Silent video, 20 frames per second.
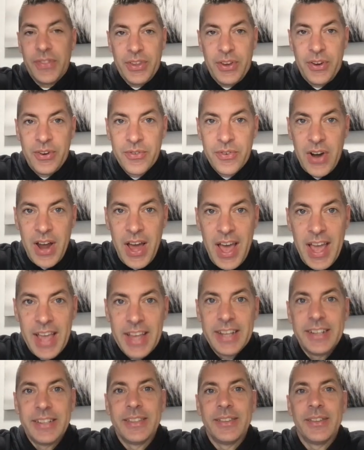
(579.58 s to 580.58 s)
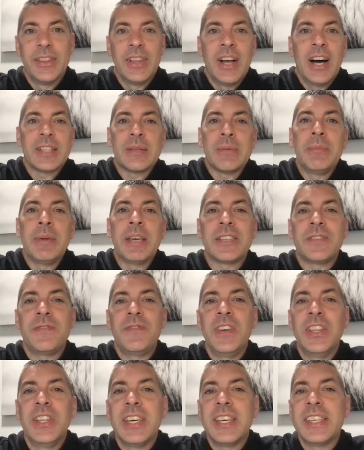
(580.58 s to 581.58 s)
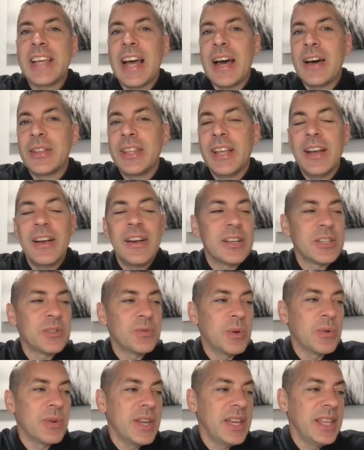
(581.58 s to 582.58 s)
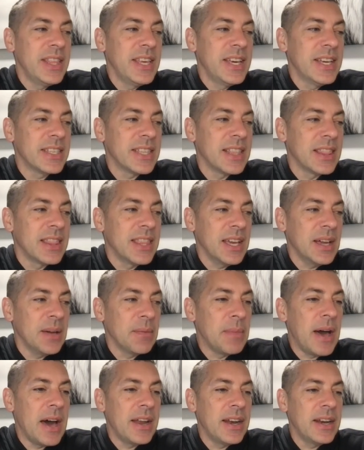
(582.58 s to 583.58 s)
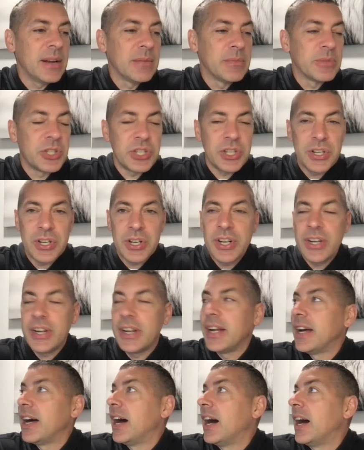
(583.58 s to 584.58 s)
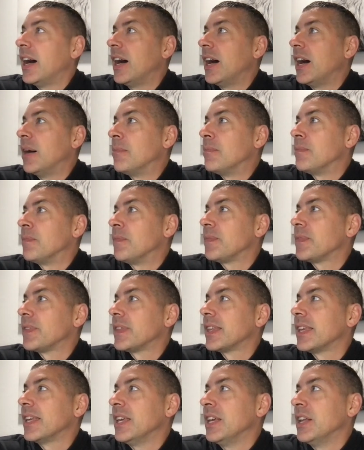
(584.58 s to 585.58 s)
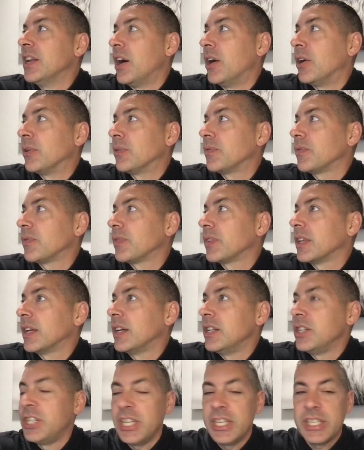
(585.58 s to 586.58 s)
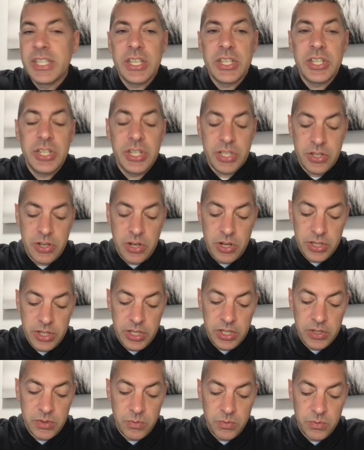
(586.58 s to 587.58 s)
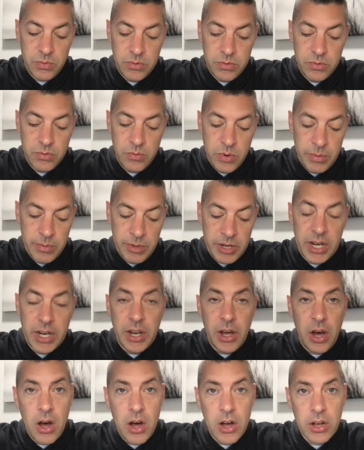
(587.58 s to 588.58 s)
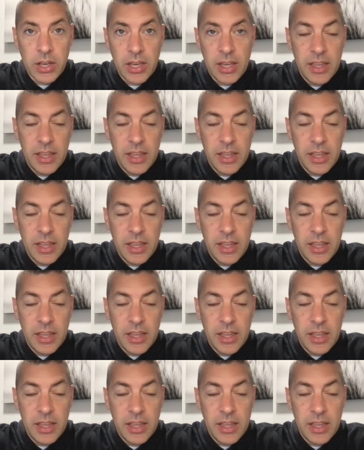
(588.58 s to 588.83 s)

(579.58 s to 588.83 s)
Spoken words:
All right. Lots of mixed feelings out there as we read this and think about it. I'm sure, you know, Jesus just called this woman a dog.